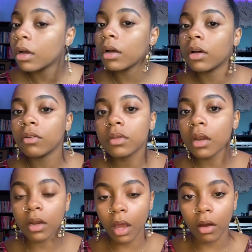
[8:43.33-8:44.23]
who's
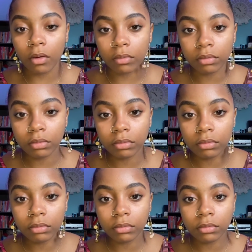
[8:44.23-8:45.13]
gonna know?
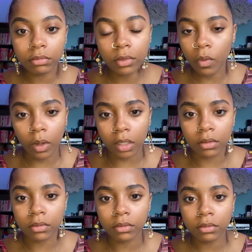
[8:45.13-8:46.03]
No one.
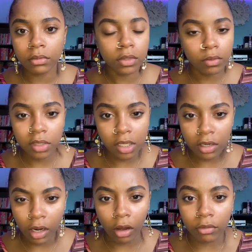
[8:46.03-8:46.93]
No one's gonna
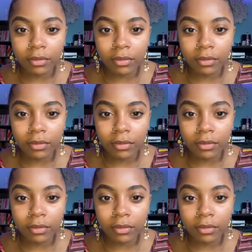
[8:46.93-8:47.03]
know.